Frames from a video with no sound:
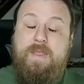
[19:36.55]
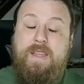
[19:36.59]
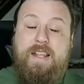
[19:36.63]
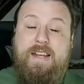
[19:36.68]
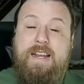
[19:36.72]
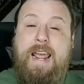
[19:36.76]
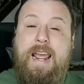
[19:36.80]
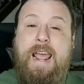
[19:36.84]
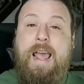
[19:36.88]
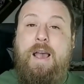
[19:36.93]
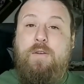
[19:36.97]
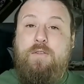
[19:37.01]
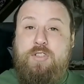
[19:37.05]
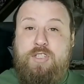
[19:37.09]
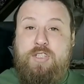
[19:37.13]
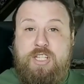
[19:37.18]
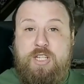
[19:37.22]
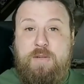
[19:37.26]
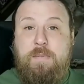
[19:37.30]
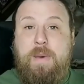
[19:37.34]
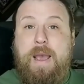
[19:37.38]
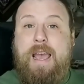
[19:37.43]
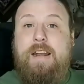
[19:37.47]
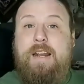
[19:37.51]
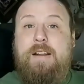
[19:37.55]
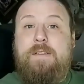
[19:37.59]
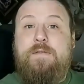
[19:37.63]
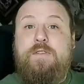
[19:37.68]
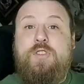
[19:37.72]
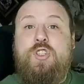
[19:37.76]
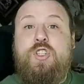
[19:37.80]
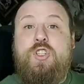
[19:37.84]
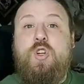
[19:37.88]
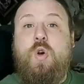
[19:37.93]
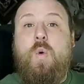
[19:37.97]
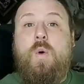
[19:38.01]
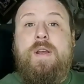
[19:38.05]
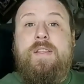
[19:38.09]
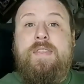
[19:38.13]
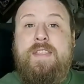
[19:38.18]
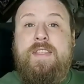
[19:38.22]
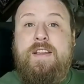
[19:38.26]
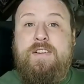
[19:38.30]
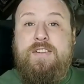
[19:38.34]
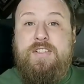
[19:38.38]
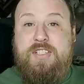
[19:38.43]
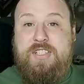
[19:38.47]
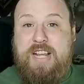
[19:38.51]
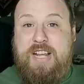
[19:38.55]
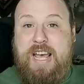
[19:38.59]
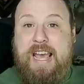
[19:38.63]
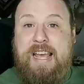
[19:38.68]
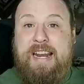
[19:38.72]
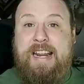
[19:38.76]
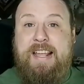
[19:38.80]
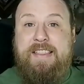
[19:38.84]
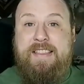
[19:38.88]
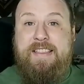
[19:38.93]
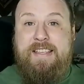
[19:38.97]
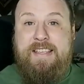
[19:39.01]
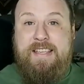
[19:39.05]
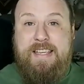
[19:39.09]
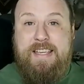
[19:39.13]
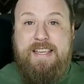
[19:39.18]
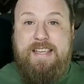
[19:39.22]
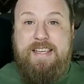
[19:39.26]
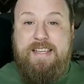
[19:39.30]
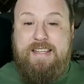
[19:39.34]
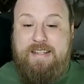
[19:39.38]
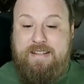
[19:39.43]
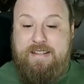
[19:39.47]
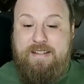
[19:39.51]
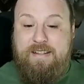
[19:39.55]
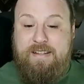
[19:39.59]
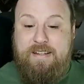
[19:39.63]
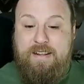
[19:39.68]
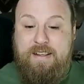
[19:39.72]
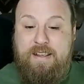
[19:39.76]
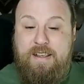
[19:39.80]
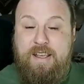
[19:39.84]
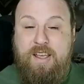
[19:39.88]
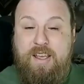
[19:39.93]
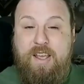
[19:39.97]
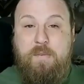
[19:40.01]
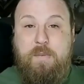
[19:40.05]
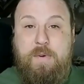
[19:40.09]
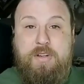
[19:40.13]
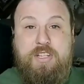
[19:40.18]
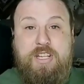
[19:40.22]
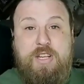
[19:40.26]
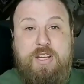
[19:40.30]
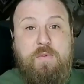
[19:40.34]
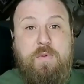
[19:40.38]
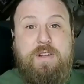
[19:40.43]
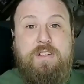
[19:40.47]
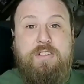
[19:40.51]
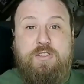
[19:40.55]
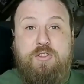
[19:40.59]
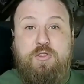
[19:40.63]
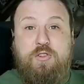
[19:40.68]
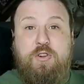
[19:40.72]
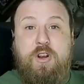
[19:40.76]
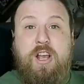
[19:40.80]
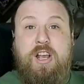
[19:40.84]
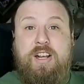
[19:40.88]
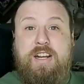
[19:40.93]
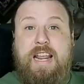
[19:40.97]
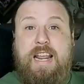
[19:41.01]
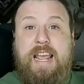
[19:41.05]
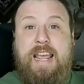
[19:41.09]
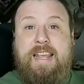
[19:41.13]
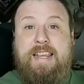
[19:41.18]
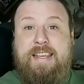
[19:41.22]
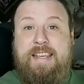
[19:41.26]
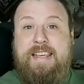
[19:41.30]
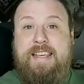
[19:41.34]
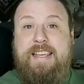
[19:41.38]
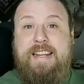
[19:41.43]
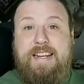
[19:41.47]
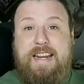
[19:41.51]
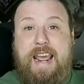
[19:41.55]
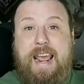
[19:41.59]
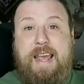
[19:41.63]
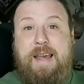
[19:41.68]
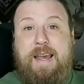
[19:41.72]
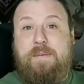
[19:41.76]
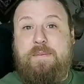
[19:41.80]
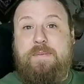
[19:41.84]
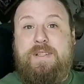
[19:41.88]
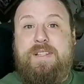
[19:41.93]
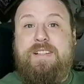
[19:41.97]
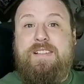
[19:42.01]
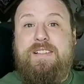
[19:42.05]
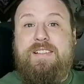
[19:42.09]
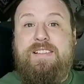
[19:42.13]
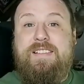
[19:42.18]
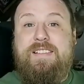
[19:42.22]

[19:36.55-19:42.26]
Now, she might have joined their side at the end, but she was drugged and kidnapped.